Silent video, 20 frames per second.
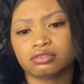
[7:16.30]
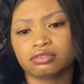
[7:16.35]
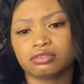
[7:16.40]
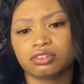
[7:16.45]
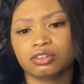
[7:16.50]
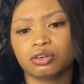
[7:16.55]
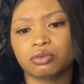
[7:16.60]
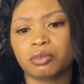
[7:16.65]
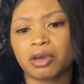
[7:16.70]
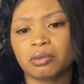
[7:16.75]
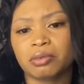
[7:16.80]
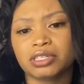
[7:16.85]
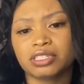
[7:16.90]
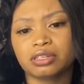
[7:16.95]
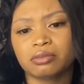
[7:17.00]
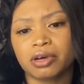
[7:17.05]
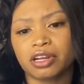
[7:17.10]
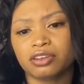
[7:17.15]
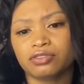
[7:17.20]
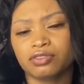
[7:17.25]
You know, maybe
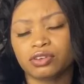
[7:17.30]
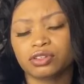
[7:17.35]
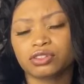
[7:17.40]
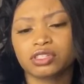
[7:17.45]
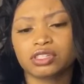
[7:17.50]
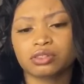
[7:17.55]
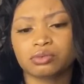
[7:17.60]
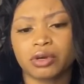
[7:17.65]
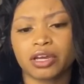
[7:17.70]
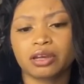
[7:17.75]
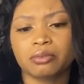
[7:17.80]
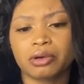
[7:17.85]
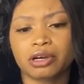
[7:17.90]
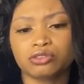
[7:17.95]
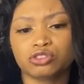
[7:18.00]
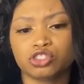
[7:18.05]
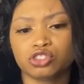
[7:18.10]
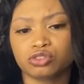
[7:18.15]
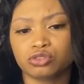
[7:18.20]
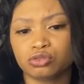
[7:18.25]
somebody feels this way
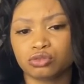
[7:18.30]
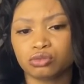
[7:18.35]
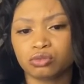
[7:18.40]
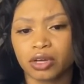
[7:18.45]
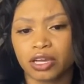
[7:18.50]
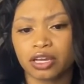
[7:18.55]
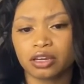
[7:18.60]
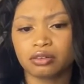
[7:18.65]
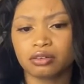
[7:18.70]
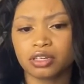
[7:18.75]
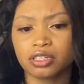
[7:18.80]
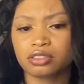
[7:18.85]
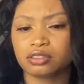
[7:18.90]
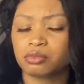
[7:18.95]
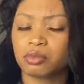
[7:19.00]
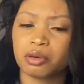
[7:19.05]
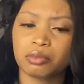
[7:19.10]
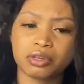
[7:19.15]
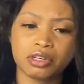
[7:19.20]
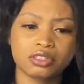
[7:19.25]
about you, Aries, or
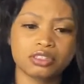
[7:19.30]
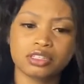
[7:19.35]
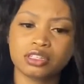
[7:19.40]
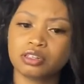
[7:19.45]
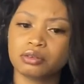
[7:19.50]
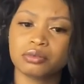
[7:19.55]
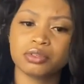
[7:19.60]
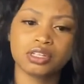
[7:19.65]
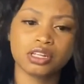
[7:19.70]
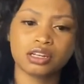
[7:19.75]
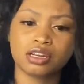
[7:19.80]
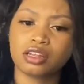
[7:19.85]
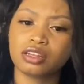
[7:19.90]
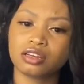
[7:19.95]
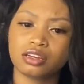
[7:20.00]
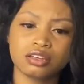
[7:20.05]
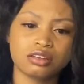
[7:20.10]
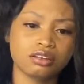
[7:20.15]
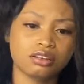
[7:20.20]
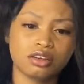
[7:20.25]
maybe you're dealing with
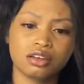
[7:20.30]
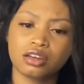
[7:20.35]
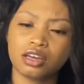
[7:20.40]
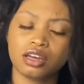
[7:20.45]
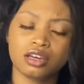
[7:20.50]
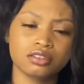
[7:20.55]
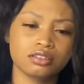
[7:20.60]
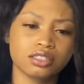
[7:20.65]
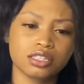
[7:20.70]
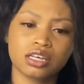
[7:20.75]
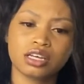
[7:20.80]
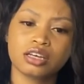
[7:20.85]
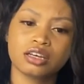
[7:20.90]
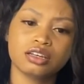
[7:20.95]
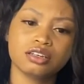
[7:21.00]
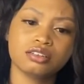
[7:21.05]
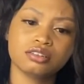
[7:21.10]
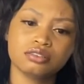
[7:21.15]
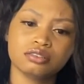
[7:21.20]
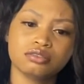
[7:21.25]
another air
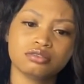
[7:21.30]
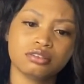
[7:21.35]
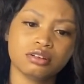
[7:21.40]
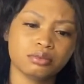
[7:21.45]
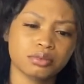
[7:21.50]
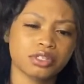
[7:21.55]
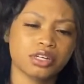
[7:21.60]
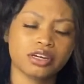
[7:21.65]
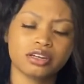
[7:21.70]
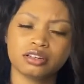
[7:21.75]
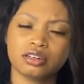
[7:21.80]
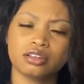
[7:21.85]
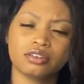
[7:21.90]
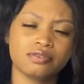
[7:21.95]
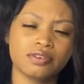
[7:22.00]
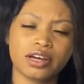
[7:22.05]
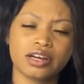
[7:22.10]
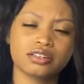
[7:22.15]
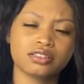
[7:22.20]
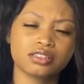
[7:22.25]
sign. I'm sorry, another fire